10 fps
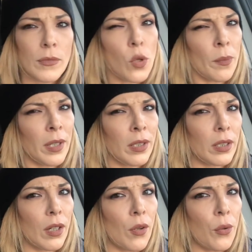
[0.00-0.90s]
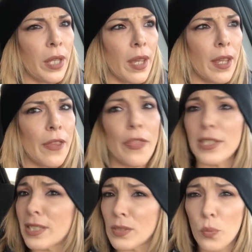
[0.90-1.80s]
So I'm like, okay,
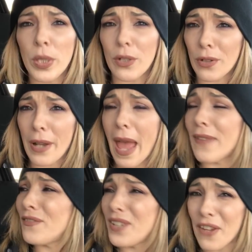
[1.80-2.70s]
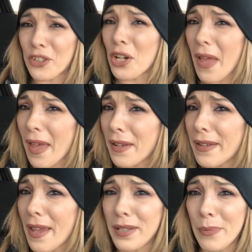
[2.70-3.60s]
this is weird. I've never had
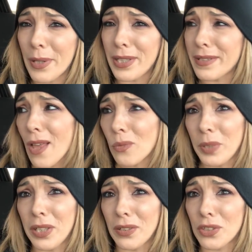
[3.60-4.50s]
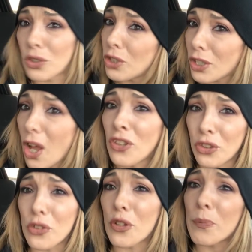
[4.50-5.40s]
anybody tell me to look
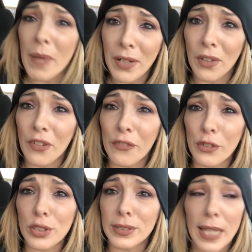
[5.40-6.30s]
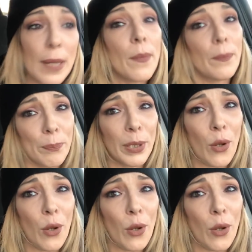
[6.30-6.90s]
under their bed on the first date, but